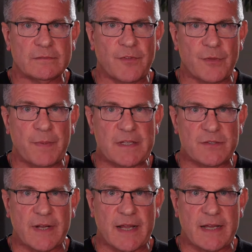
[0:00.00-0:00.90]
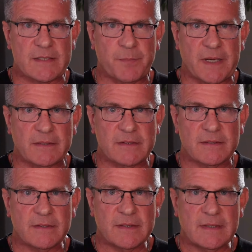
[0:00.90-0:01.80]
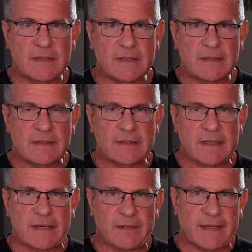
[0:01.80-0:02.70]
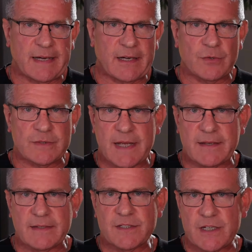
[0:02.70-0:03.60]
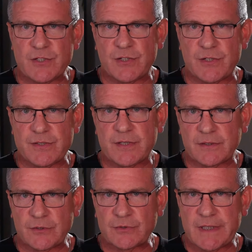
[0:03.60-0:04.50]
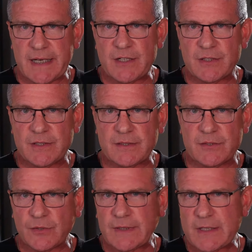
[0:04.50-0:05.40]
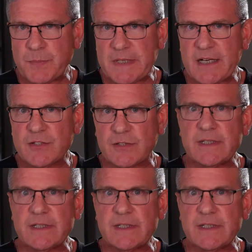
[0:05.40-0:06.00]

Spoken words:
for the benzodiazepines. And then it goes on to seizures, hallucinations, or at least potentially